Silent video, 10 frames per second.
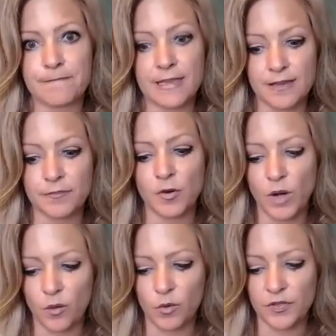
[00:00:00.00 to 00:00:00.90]
It could be
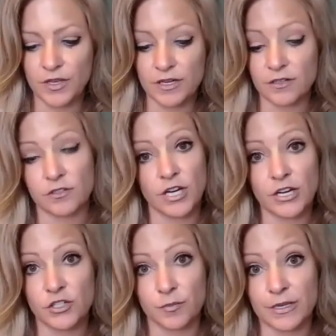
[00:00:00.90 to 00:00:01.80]
well worth it and
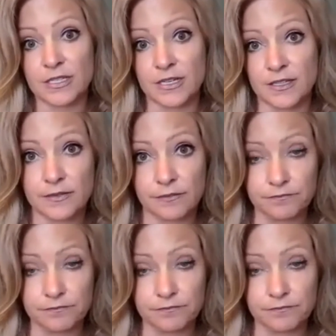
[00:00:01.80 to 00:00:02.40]
change your business.